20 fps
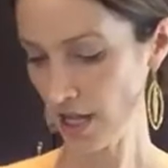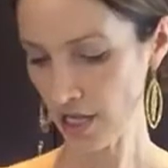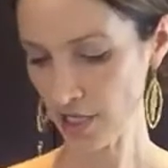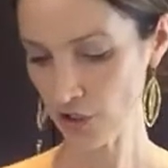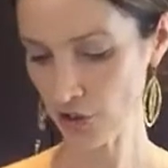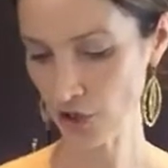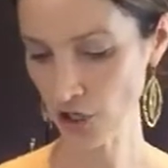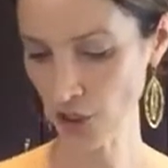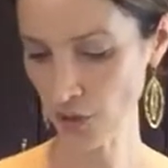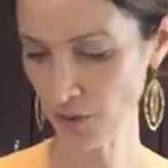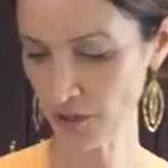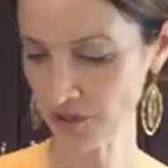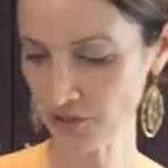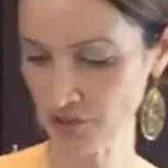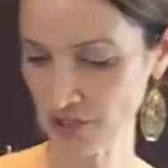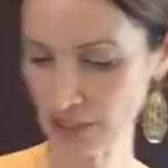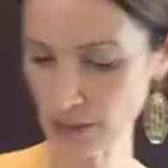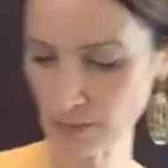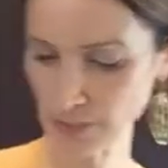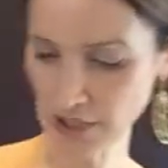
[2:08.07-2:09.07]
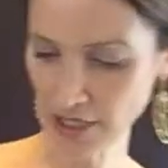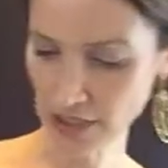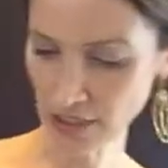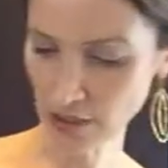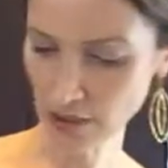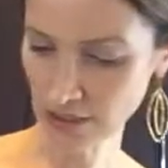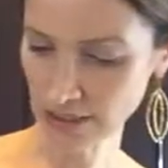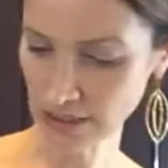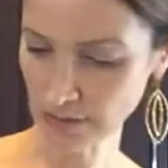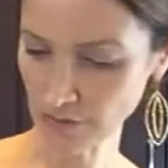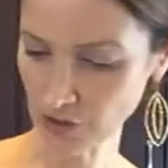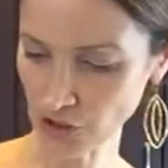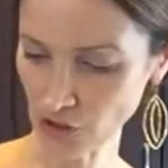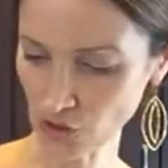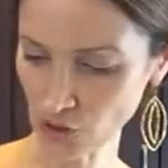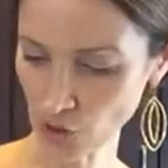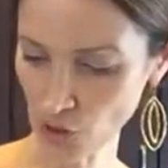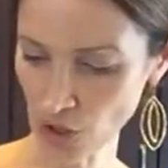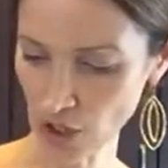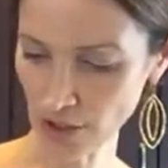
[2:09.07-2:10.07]
And you're going to sprinkle some
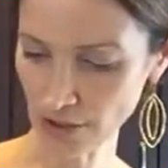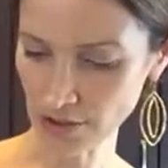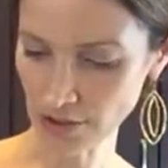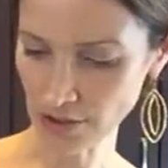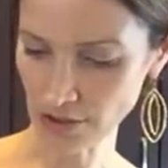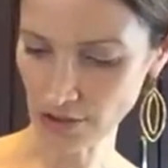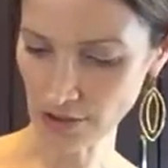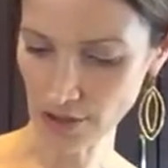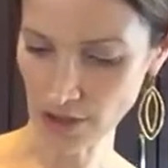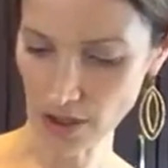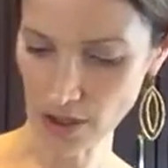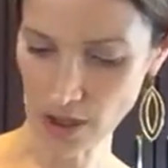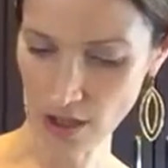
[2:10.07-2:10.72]
salt